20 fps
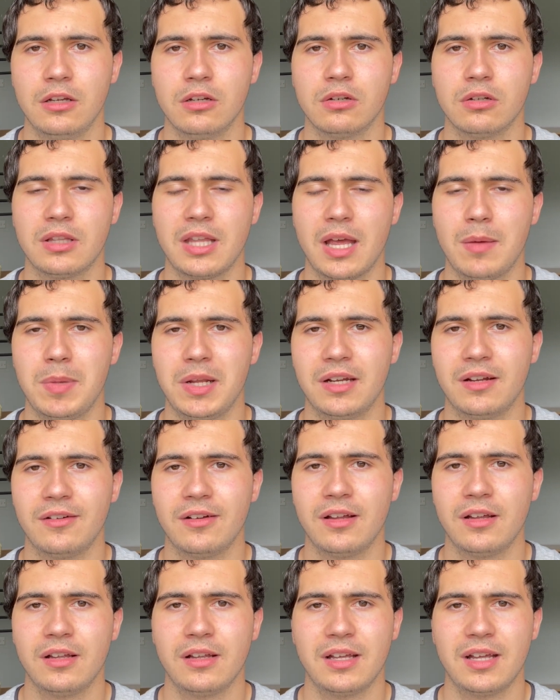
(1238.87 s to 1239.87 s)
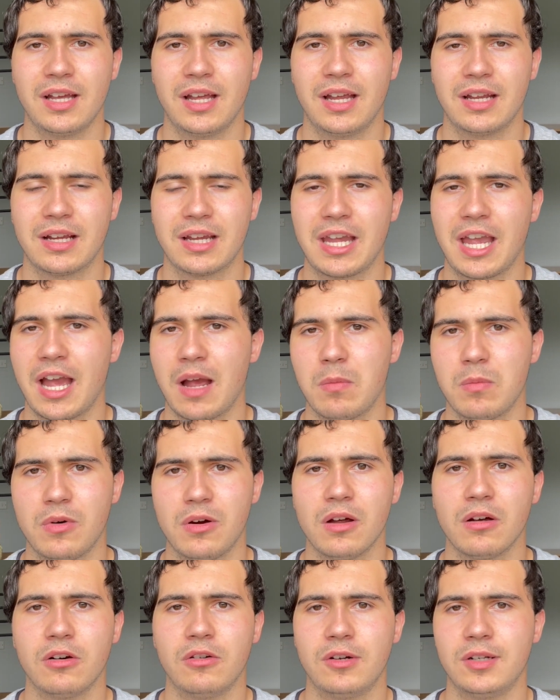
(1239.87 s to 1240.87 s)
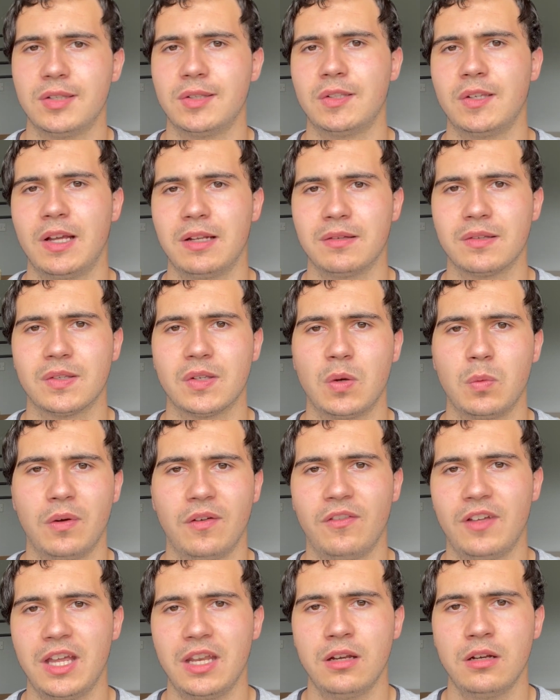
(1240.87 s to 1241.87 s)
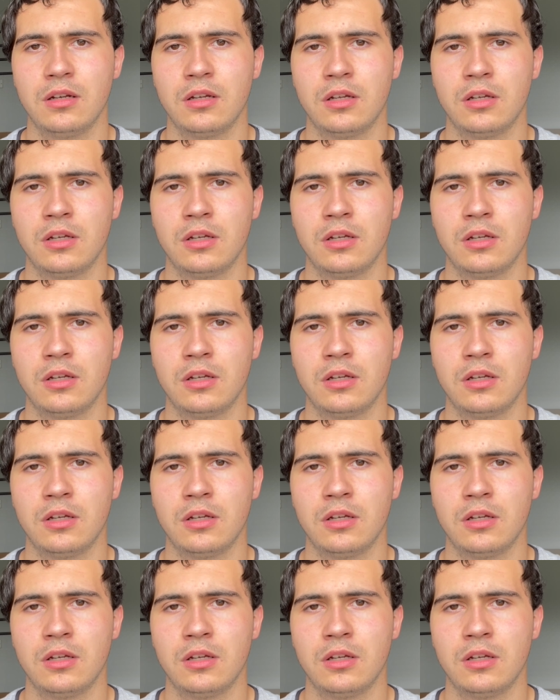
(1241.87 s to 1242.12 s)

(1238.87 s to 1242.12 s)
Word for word: Could there have been a, a camera or a sensor within?